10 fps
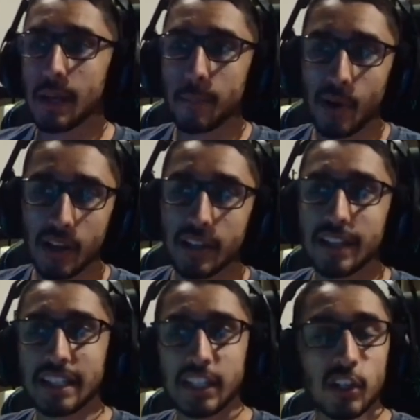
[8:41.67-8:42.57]
But
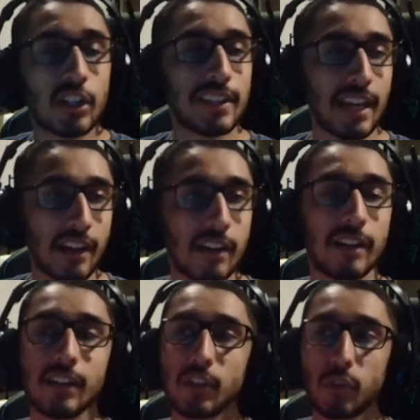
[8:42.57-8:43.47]
here and there,
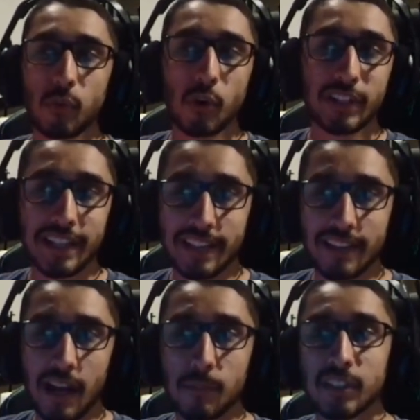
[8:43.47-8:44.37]
you throw it in at
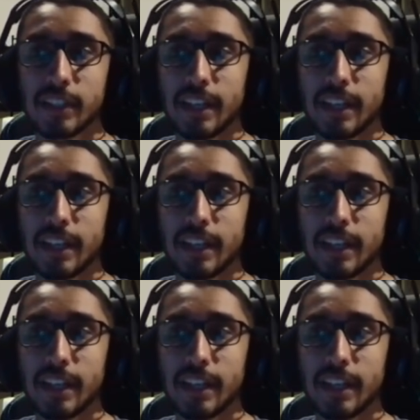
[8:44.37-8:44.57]
times.